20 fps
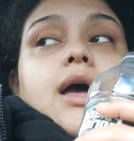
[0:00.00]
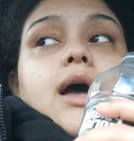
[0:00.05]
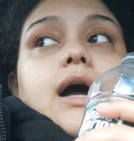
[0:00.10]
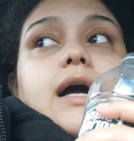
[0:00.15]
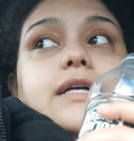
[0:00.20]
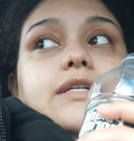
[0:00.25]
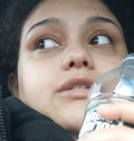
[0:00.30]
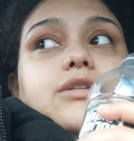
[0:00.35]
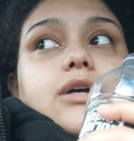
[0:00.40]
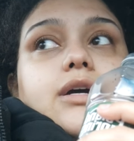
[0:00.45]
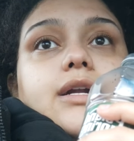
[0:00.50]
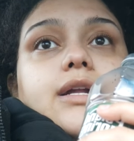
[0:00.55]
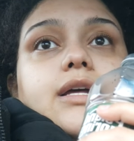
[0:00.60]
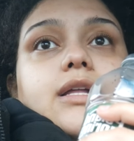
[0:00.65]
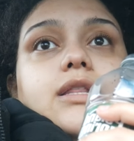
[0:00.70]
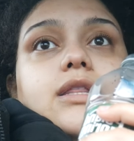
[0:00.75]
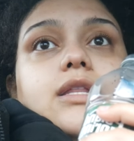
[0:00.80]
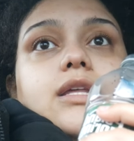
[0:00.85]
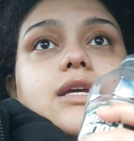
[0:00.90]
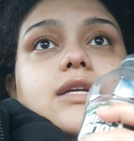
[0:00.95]
I
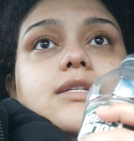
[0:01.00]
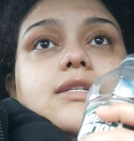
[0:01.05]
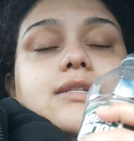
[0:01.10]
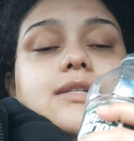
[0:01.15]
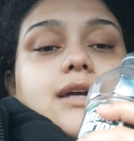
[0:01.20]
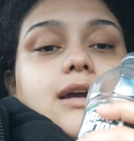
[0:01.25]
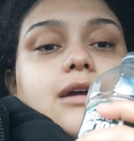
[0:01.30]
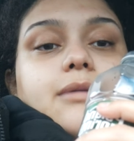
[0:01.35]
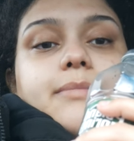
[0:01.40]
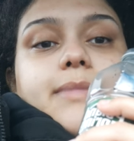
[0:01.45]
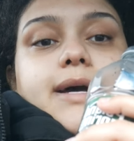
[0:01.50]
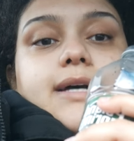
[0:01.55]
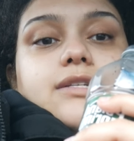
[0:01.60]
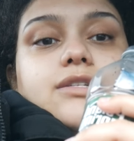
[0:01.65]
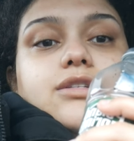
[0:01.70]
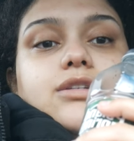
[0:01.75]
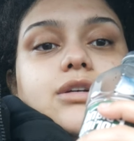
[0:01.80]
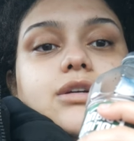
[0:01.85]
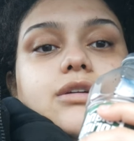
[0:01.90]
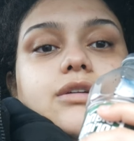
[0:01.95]
started the
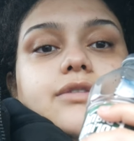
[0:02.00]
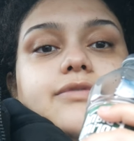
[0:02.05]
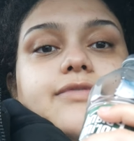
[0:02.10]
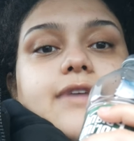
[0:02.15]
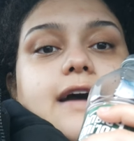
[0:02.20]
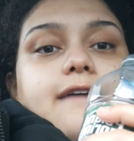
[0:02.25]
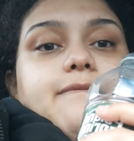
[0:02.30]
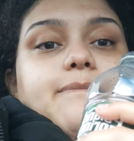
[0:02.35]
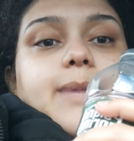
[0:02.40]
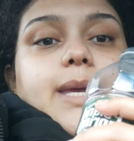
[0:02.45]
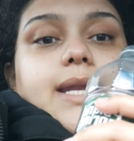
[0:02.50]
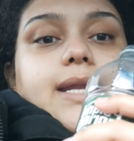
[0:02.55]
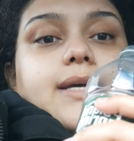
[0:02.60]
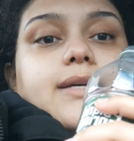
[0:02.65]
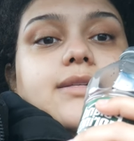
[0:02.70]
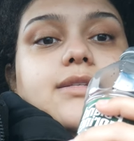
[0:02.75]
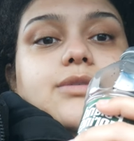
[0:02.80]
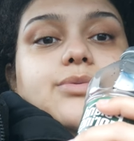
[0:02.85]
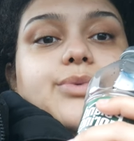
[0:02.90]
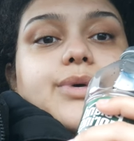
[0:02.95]
Stairmaster 5
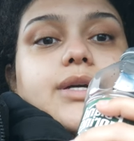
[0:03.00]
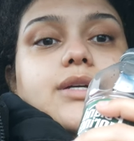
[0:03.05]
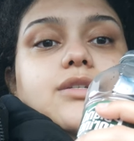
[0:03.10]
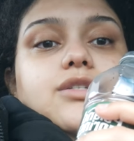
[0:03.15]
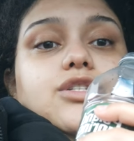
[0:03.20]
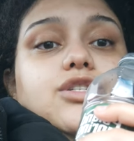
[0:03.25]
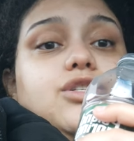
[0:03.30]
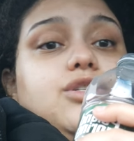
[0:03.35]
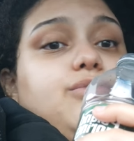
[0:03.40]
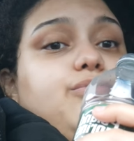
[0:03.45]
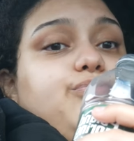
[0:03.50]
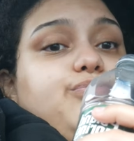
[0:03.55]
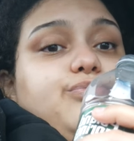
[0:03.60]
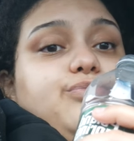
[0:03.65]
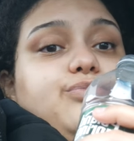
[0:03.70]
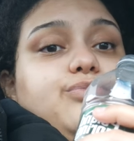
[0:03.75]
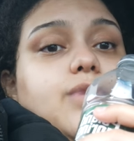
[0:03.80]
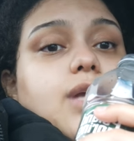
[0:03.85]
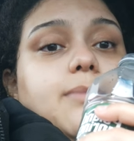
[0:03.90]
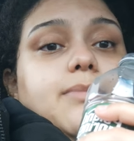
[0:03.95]
minutes, which
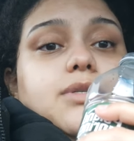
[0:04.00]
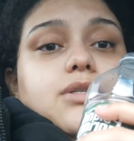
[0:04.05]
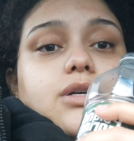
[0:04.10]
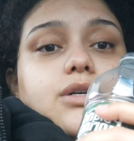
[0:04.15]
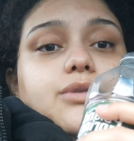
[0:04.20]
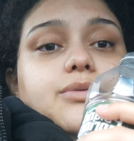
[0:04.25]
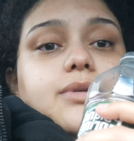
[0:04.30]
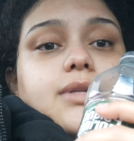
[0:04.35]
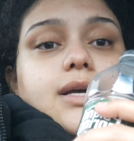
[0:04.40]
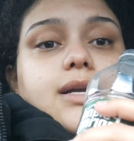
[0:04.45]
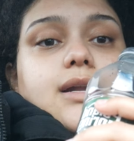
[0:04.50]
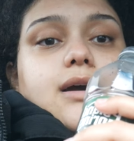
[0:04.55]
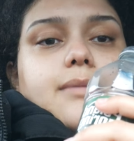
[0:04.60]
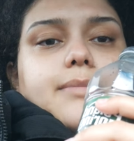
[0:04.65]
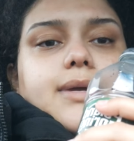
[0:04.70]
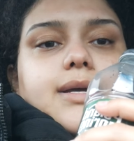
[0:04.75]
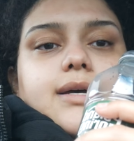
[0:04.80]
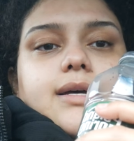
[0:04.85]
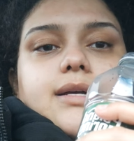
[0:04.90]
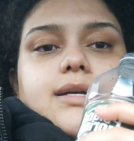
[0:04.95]
I'm gonna start doing that now
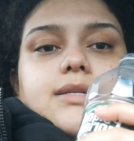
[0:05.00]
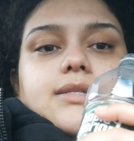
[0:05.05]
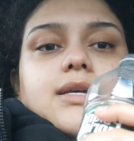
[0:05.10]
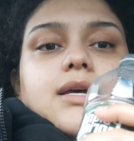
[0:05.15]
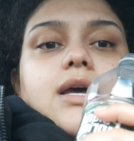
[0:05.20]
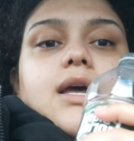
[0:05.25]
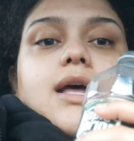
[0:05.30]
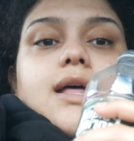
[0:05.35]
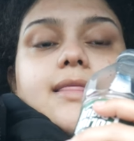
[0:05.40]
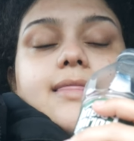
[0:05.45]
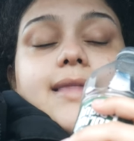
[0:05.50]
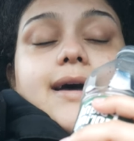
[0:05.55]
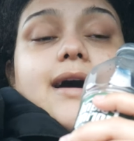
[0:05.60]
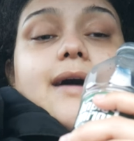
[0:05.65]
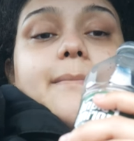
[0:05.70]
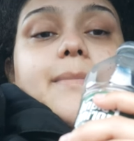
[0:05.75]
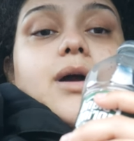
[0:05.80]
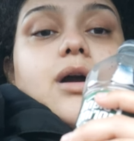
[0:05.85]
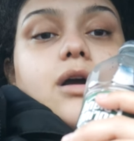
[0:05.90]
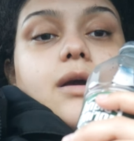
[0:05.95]
because that
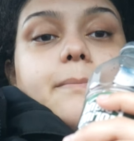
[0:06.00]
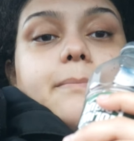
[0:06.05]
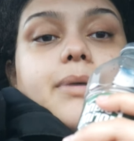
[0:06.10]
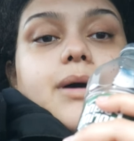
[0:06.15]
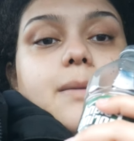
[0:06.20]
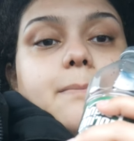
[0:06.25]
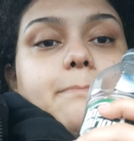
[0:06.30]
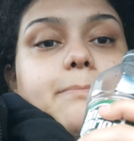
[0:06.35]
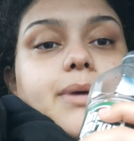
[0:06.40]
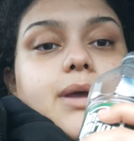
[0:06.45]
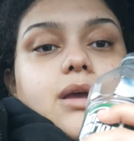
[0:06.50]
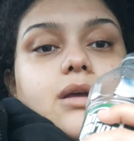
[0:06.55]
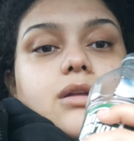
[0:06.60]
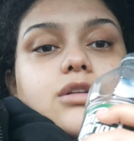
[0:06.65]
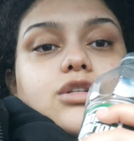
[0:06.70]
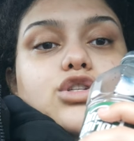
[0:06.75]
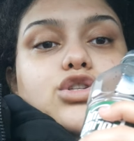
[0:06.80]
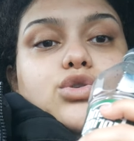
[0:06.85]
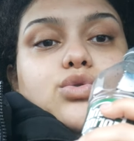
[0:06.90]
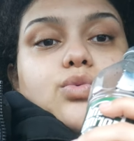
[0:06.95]
had my heart pumping,
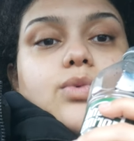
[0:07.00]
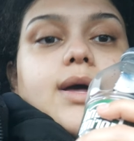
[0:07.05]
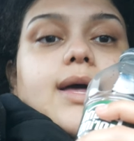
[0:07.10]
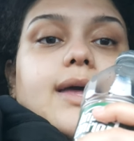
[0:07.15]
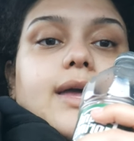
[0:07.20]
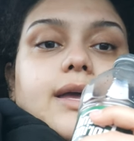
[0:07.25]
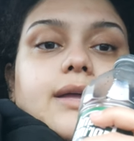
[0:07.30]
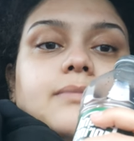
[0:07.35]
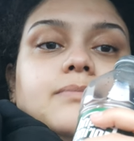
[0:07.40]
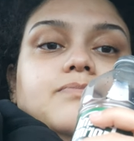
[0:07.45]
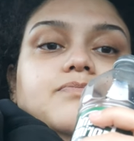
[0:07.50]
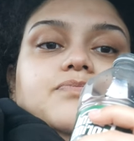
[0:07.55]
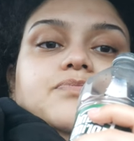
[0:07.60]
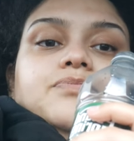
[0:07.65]
sweating.